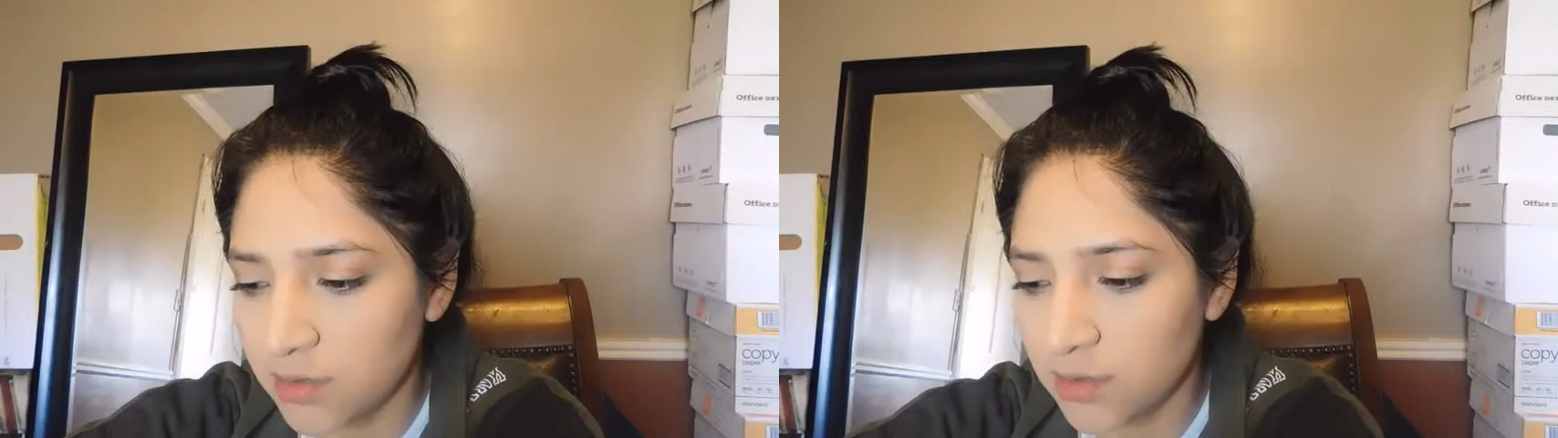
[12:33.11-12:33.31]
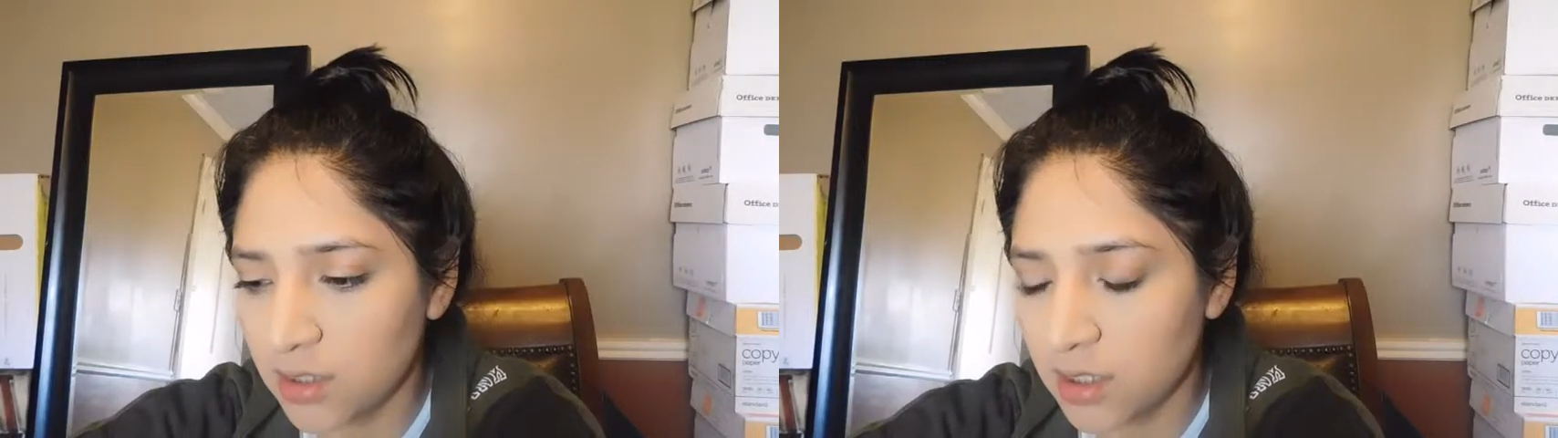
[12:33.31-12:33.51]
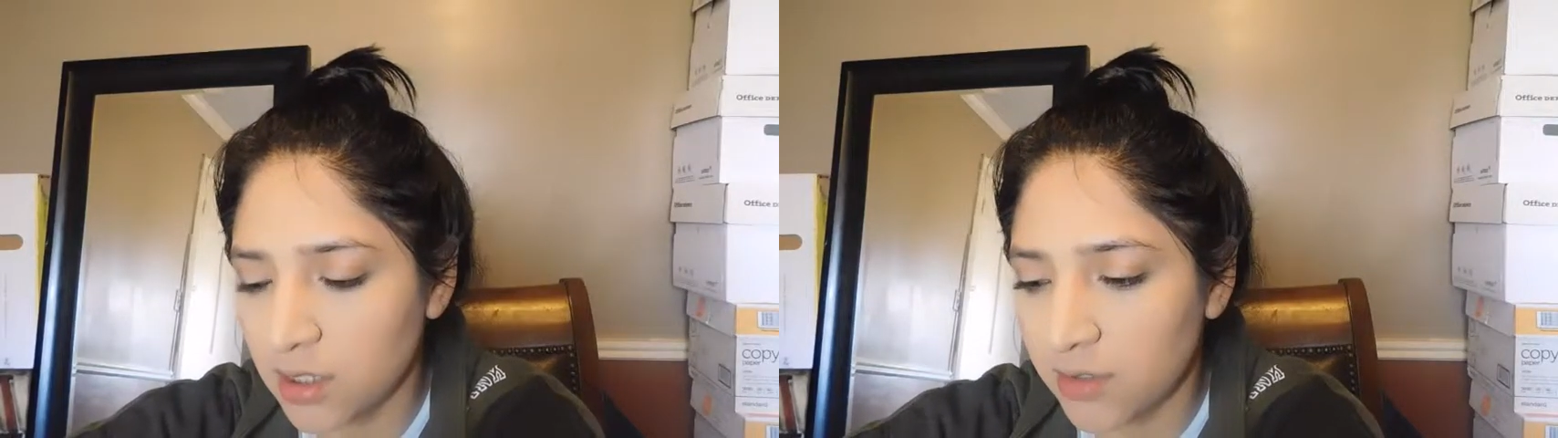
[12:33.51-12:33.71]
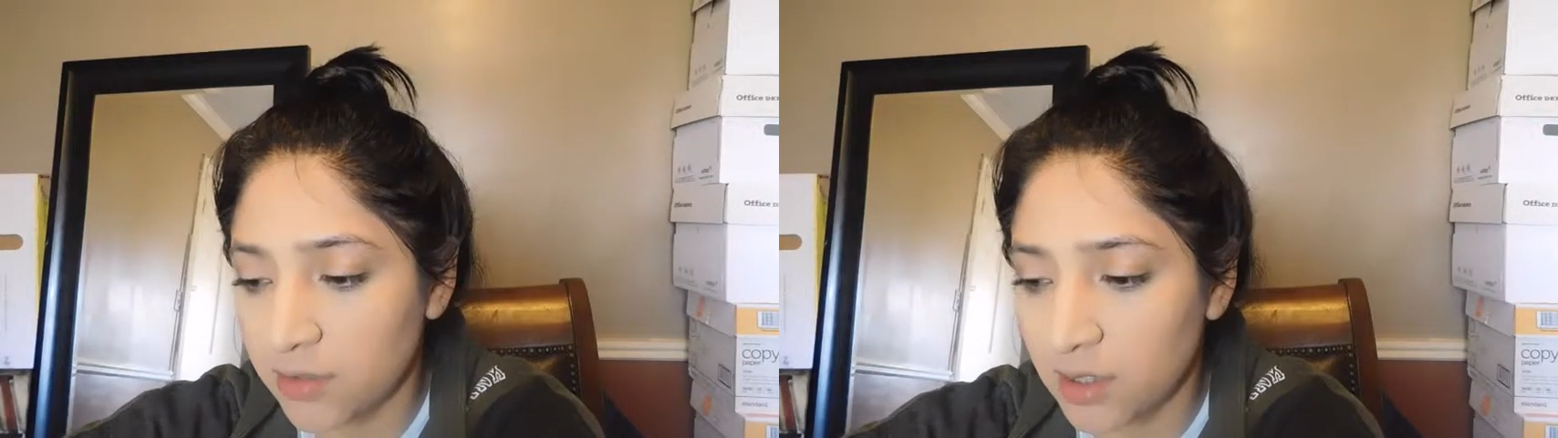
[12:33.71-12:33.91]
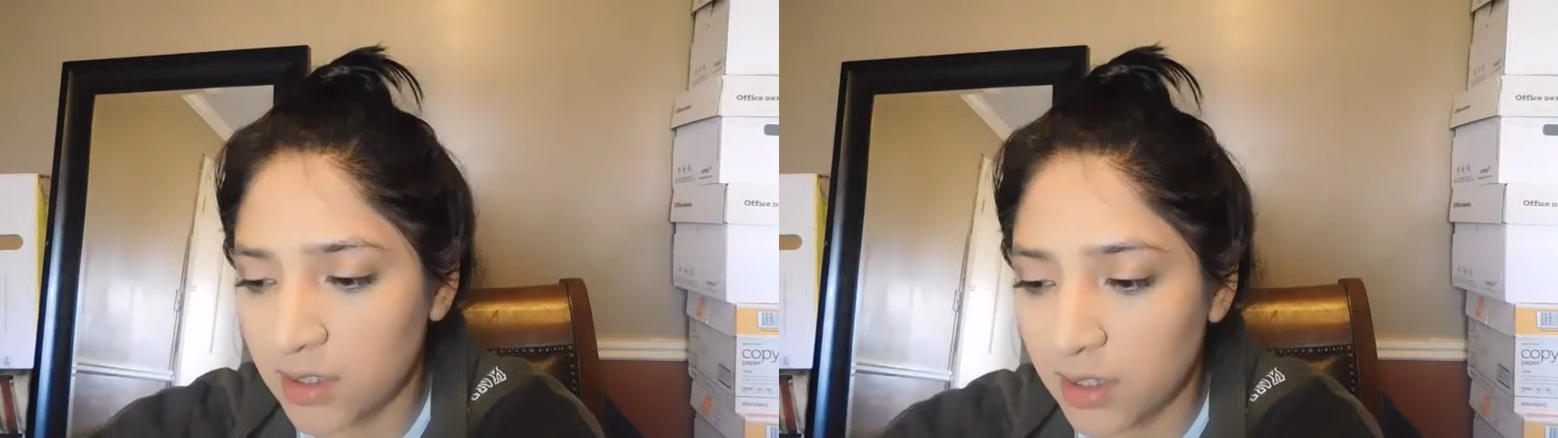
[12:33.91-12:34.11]
feel like
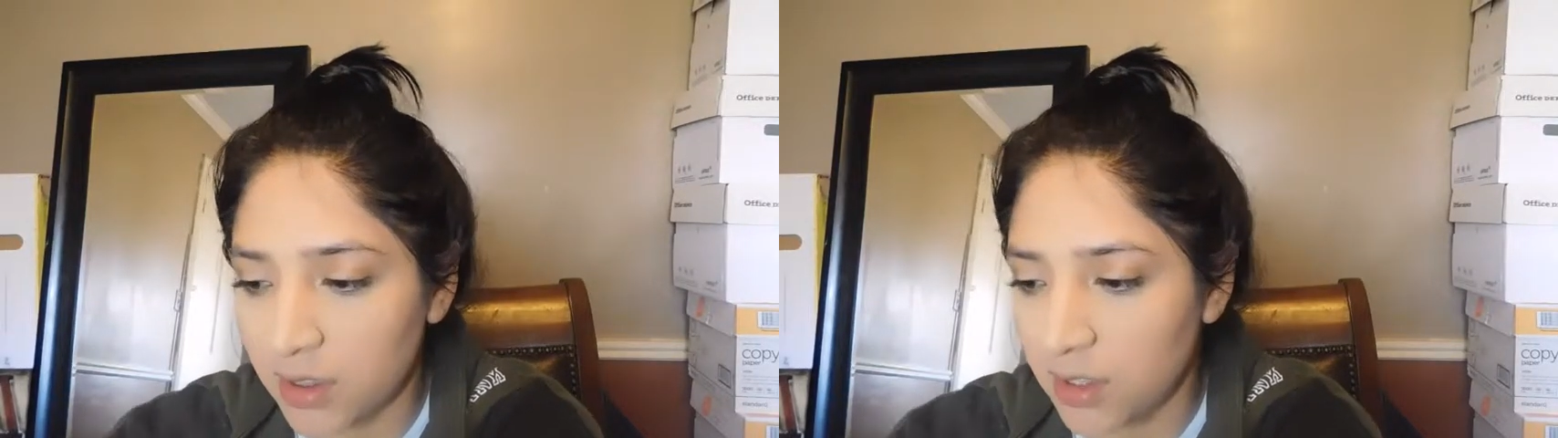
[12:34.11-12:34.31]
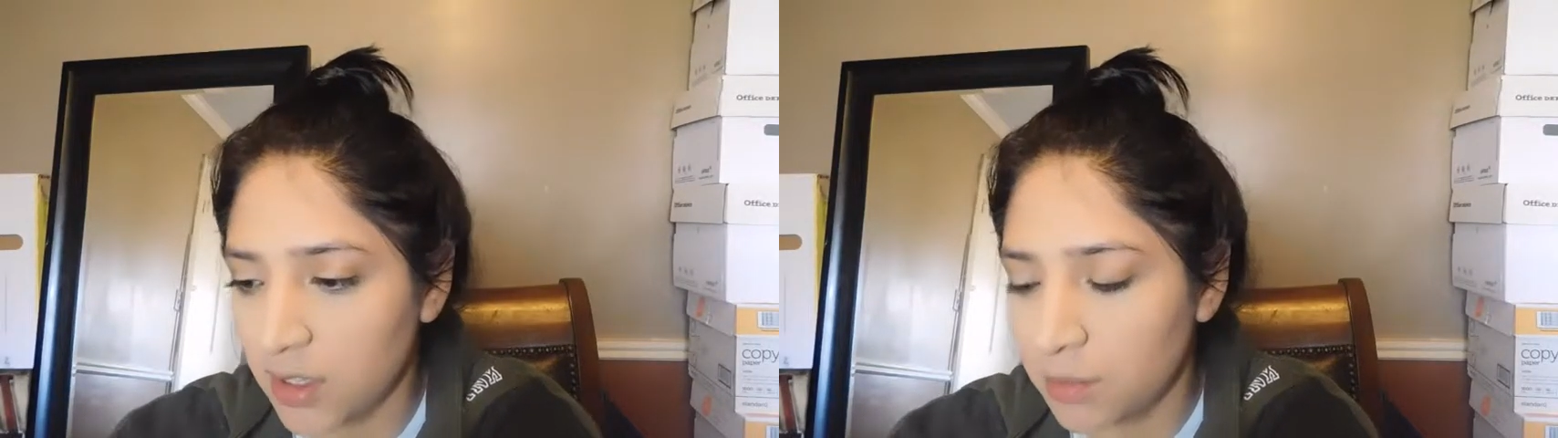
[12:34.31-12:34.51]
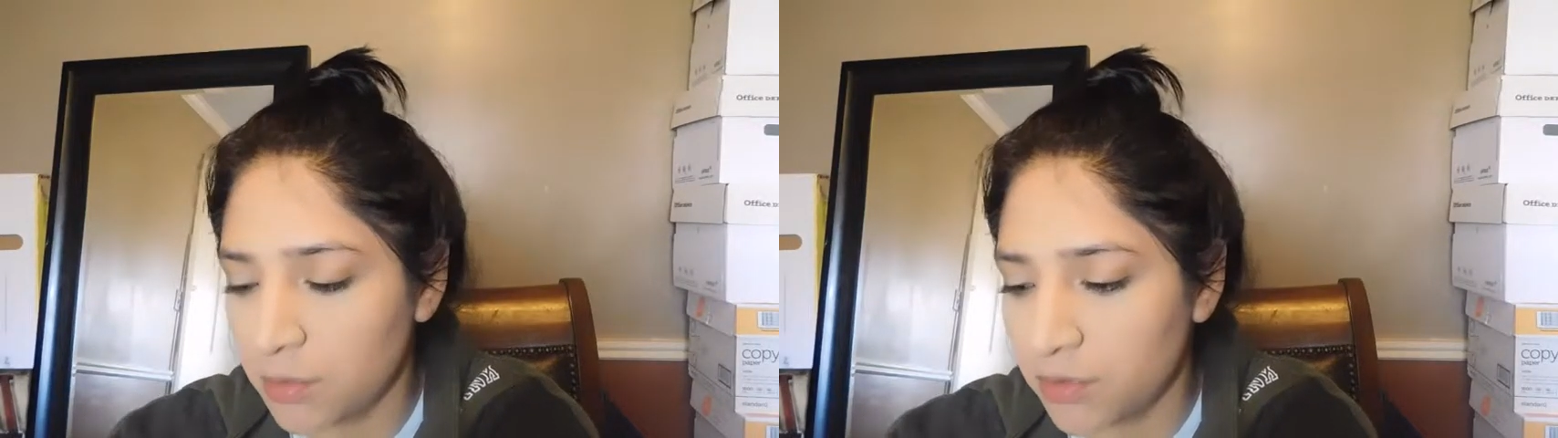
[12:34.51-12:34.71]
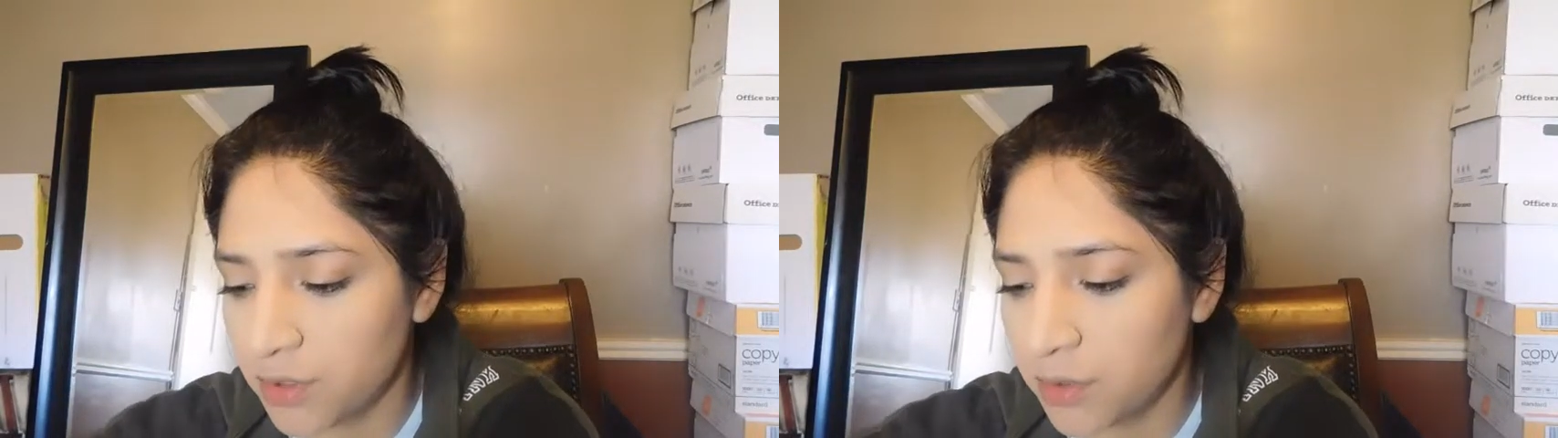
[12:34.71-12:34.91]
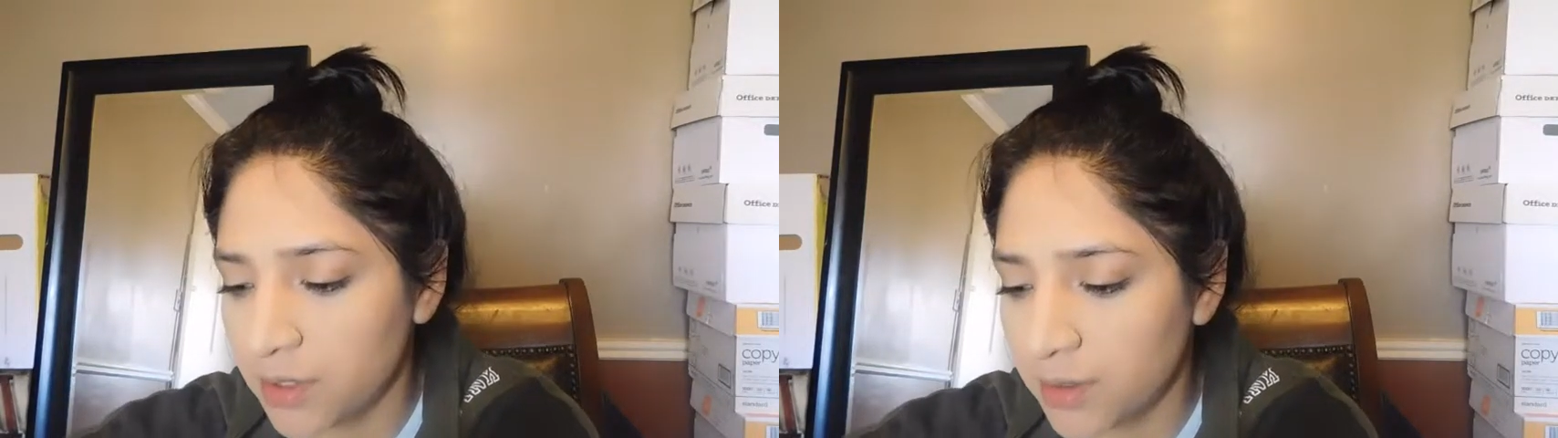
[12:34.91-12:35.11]
they think I'm
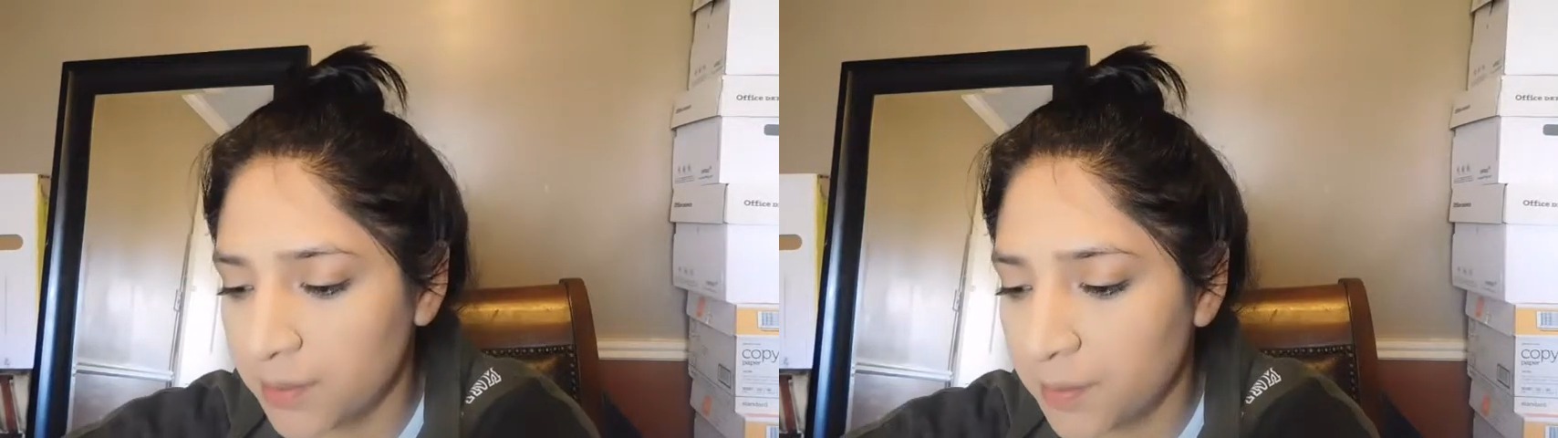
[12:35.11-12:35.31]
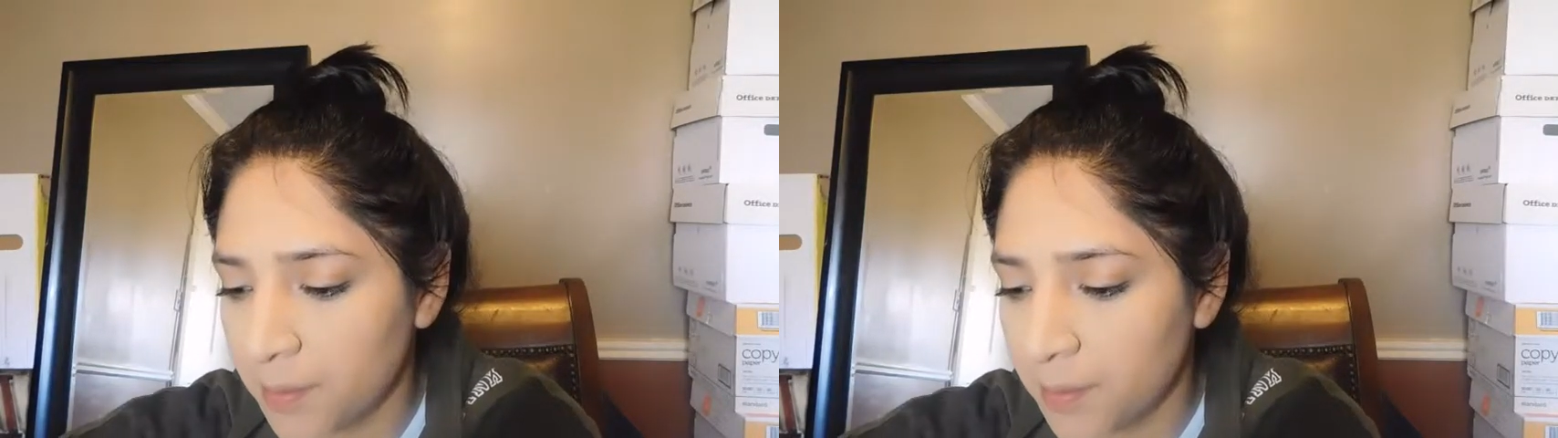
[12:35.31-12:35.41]
overdoing it.